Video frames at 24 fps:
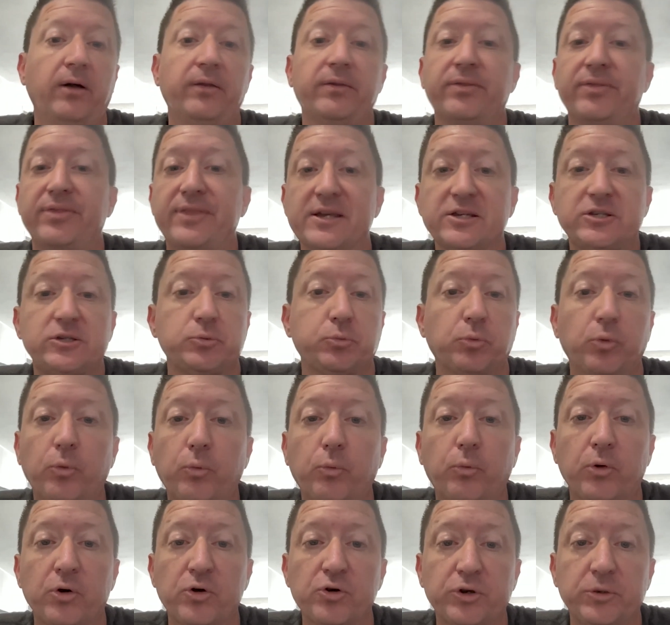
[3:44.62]
this
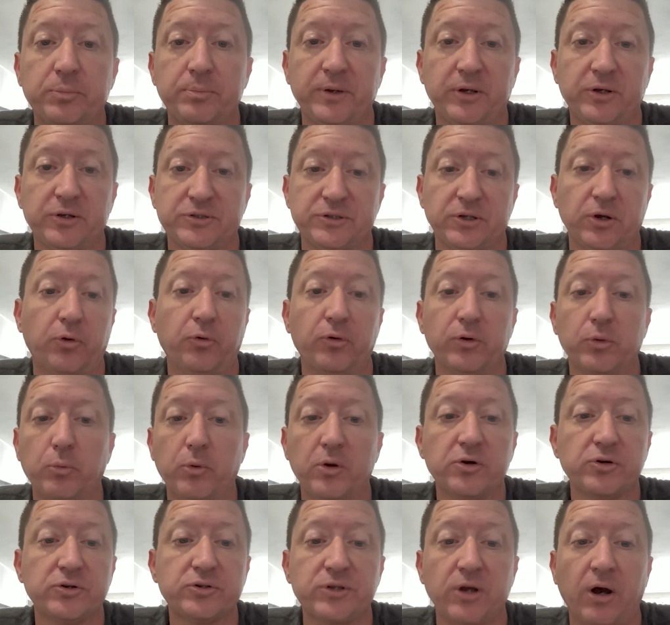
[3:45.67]
won't work because it only
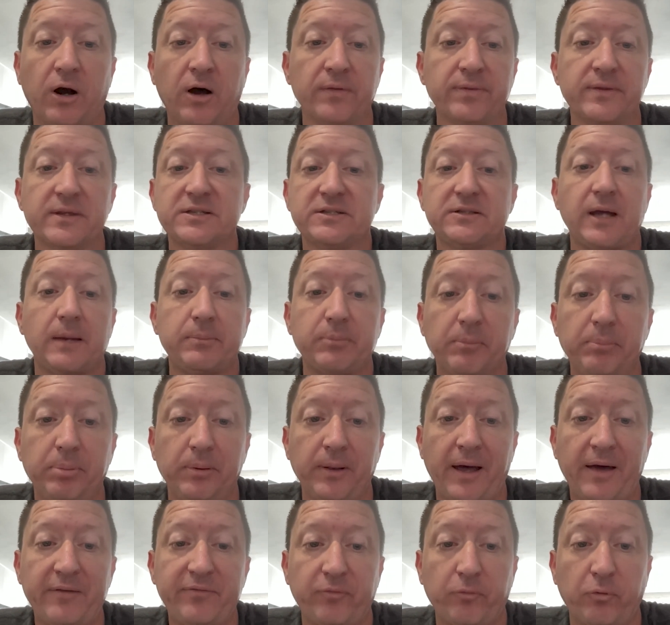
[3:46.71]
works on this type of
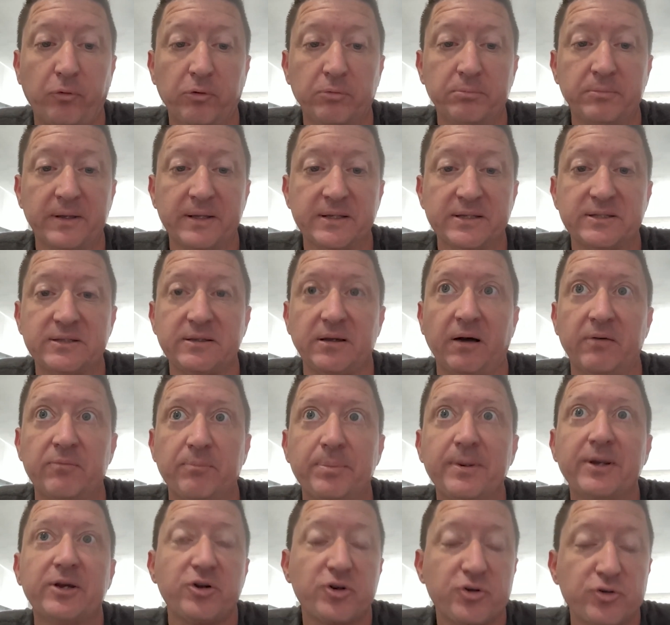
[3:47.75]
platform, is a
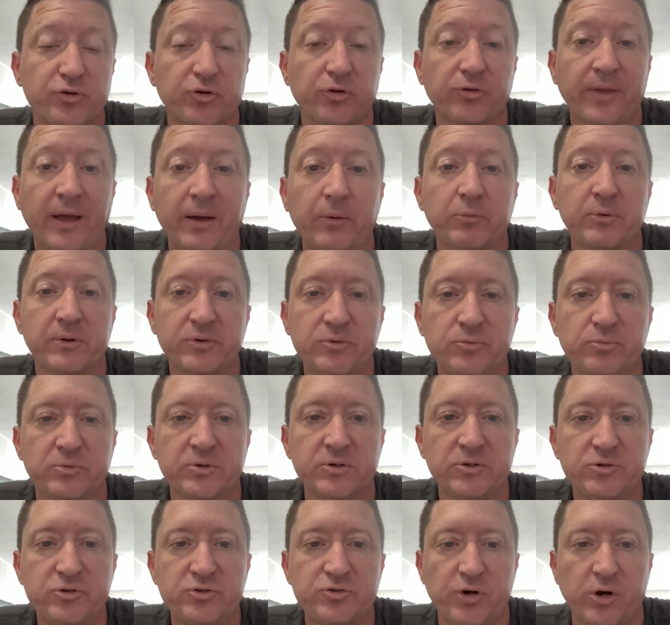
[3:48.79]
big hurdle that
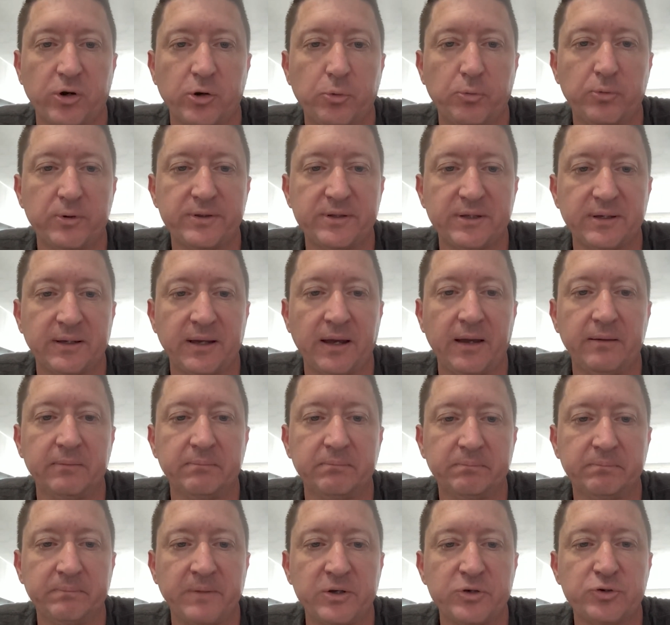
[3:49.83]
we struggle with to
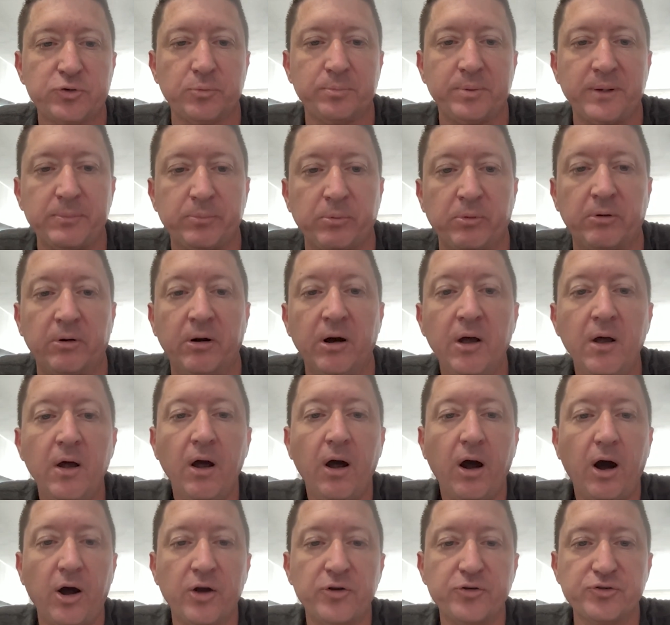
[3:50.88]
make sure people
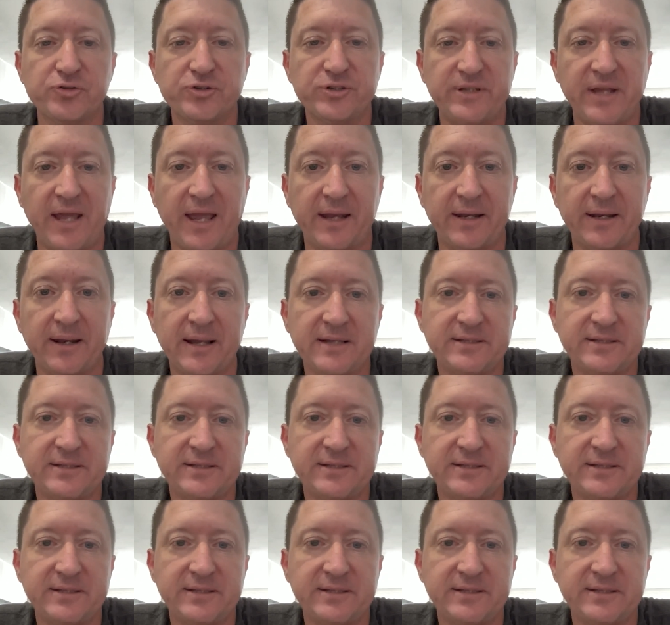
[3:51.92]
understand.